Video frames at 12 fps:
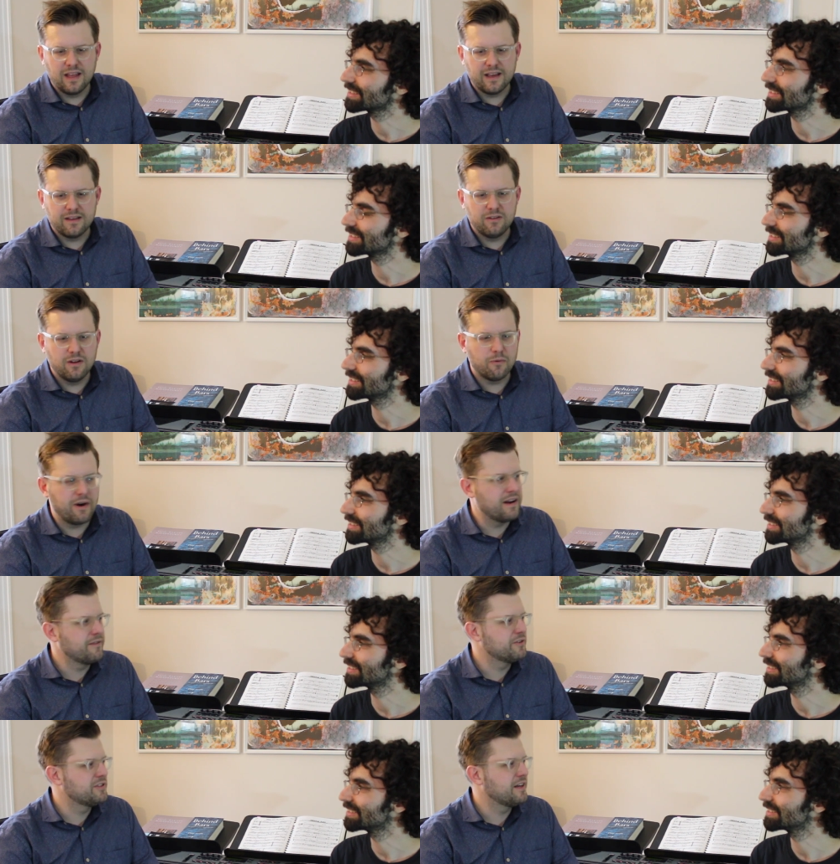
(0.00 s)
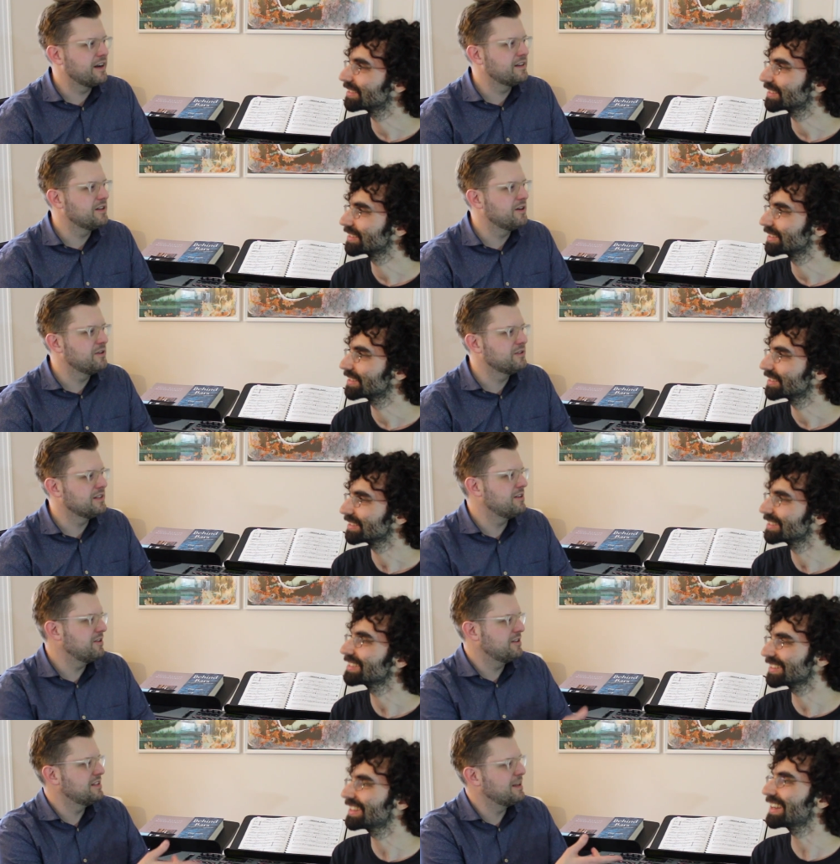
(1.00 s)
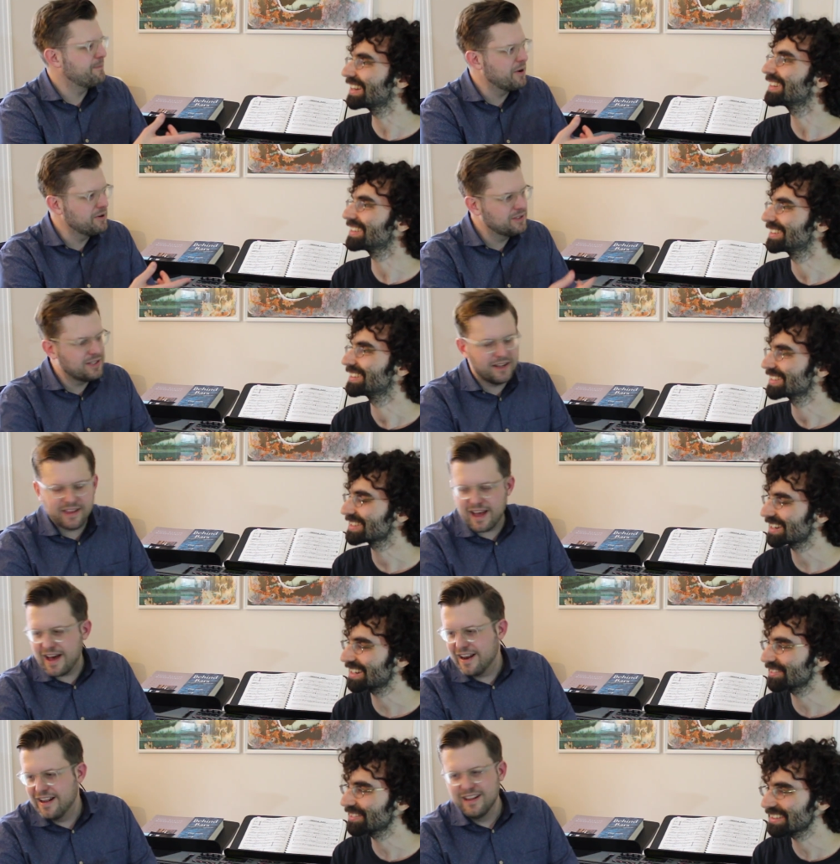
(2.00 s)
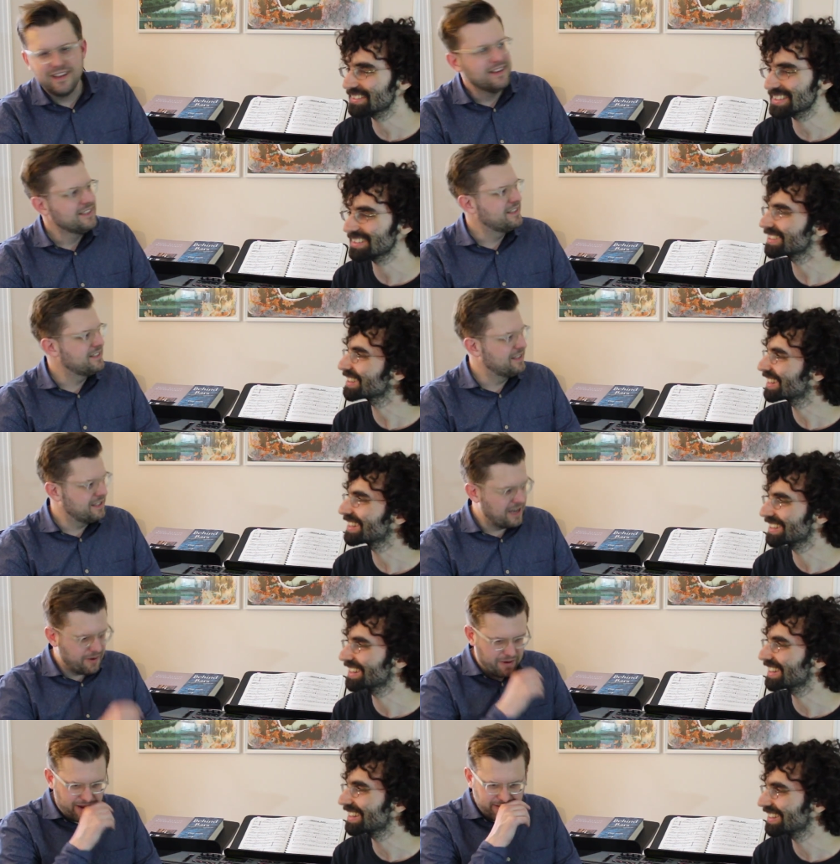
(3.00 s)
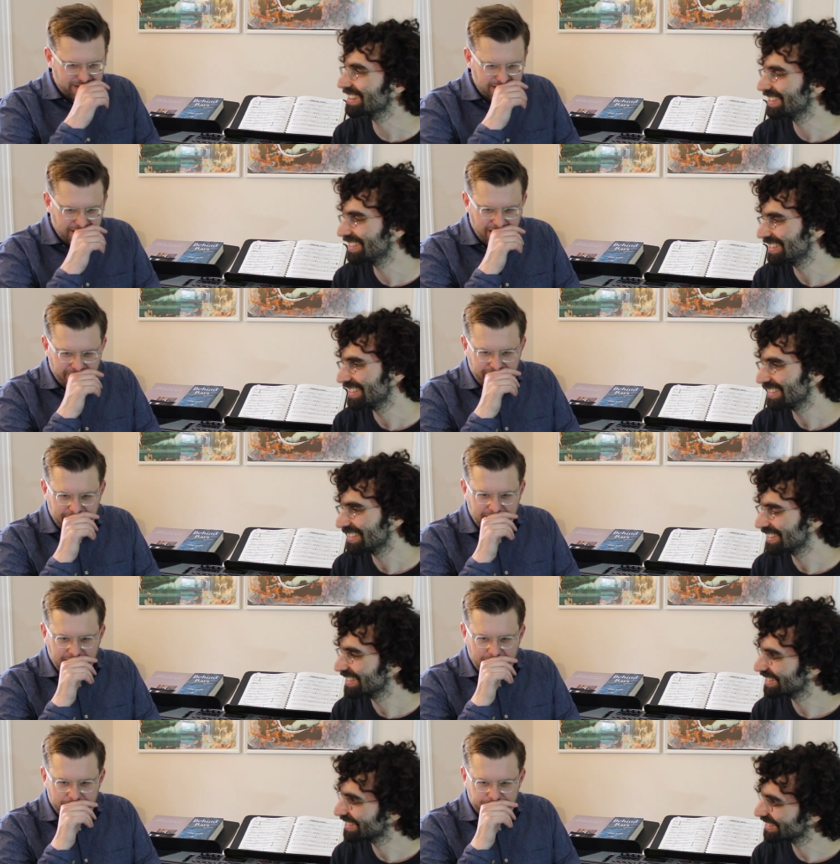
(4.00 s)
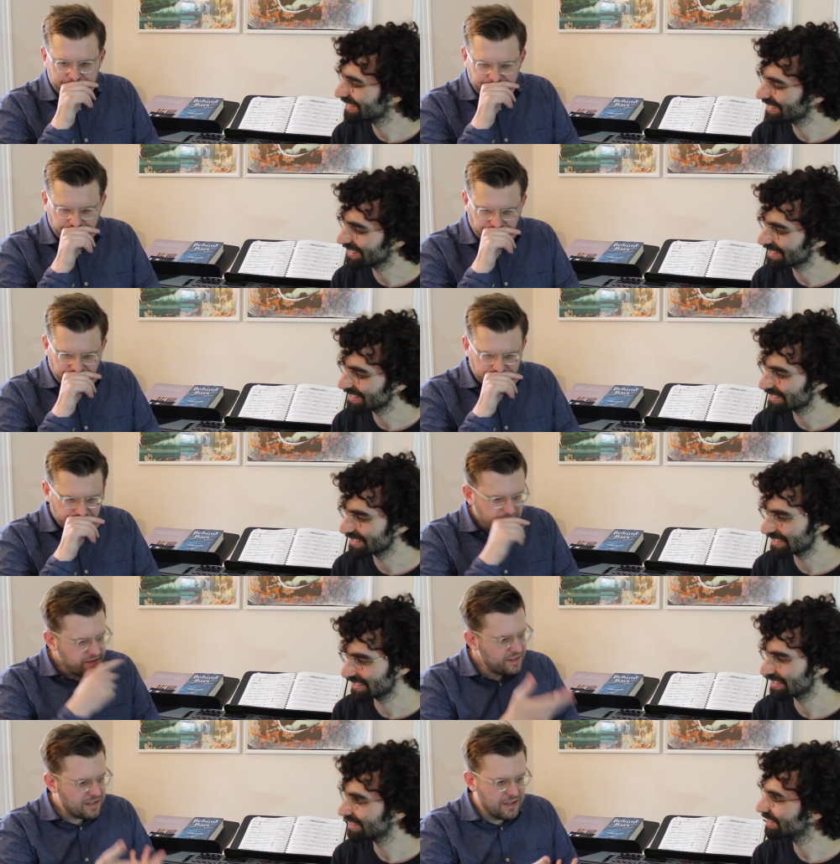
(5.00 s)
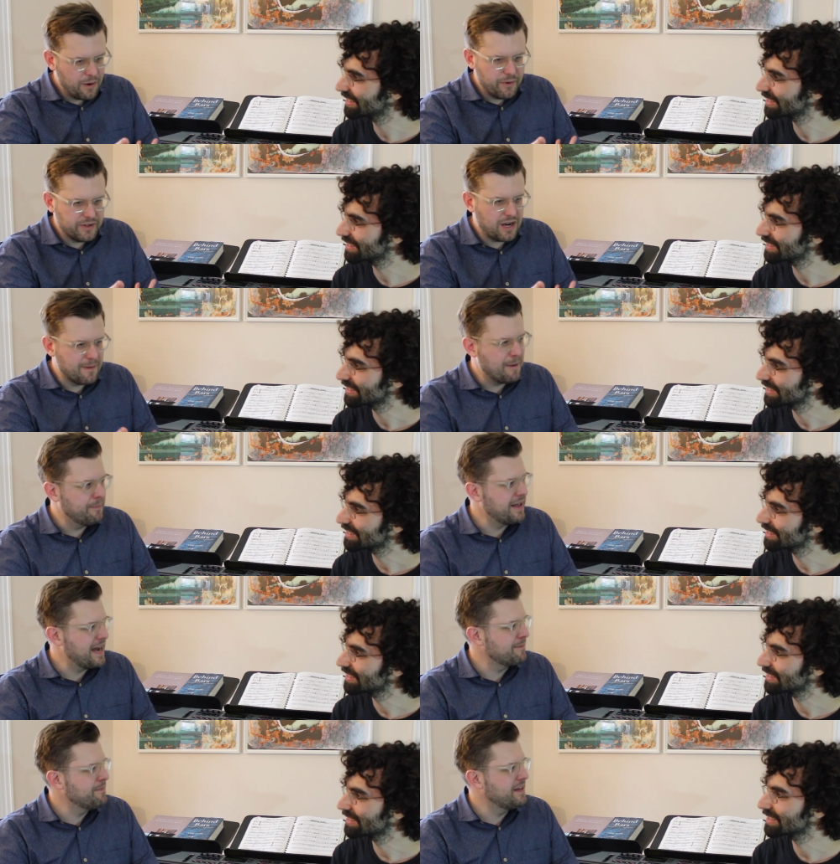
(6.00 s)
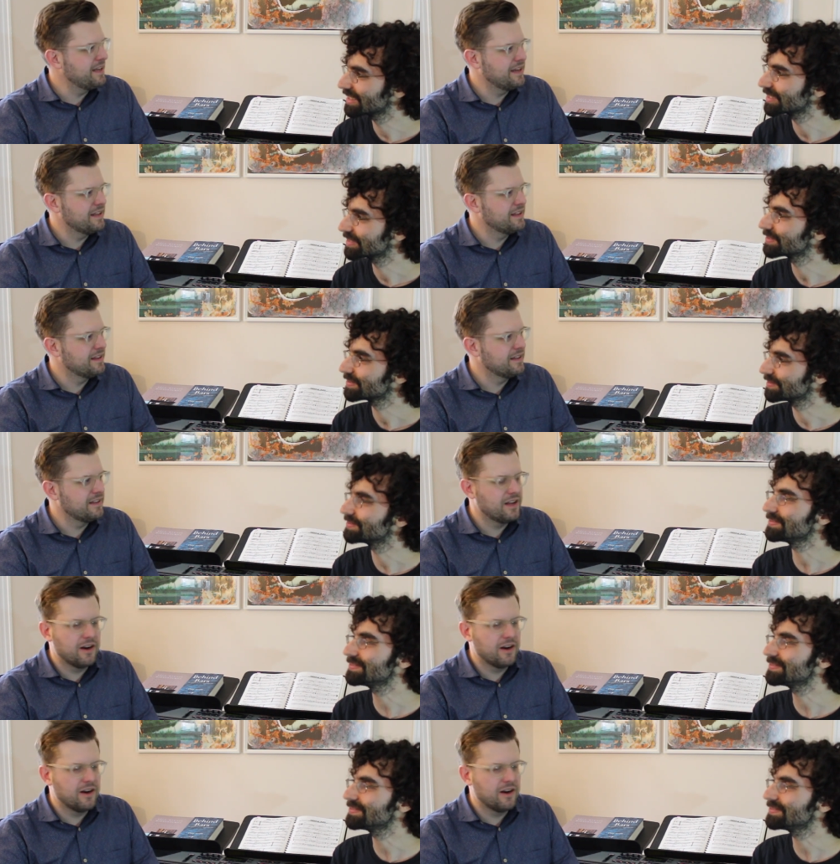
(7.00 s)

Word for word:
Speaker 1: like you know writing for sine tones and you yeah. post on that sine waves and, sine waves yeah. and stuff and um then we were talking about black midi and you